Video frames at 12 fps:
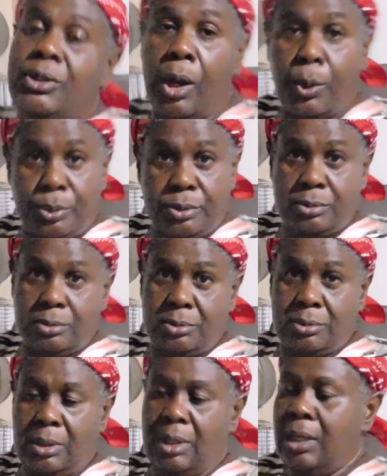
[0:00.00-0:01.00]
down
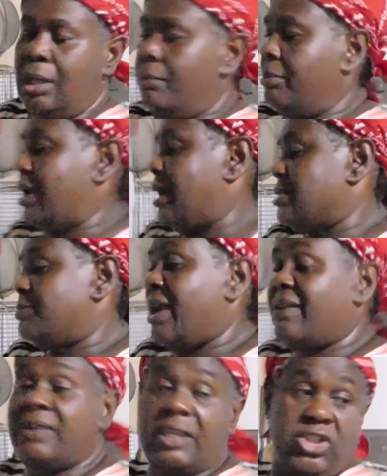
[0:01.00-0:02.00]
because I
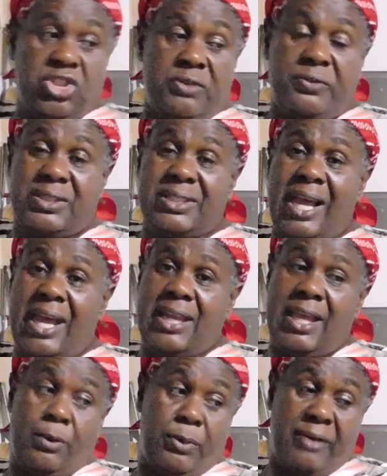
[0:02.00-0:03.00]
have the kitchen for
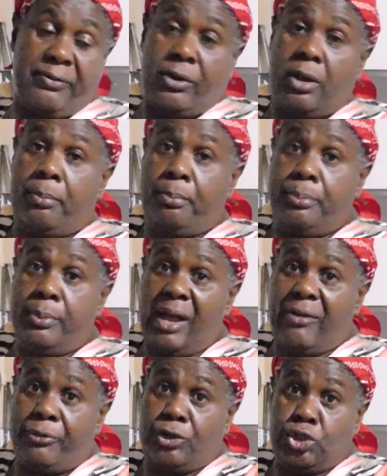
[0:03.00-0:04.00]
tidy and we have to go
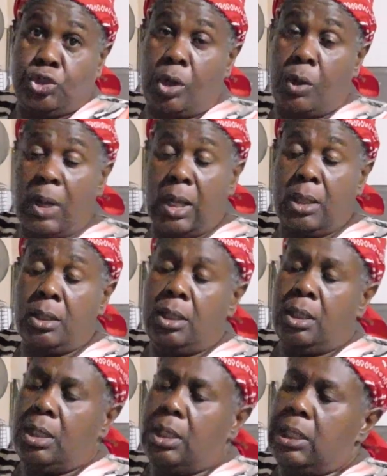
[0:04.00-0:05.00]
have a shower.
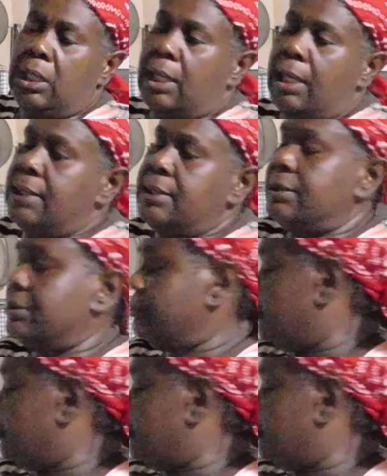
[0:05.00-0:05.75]
And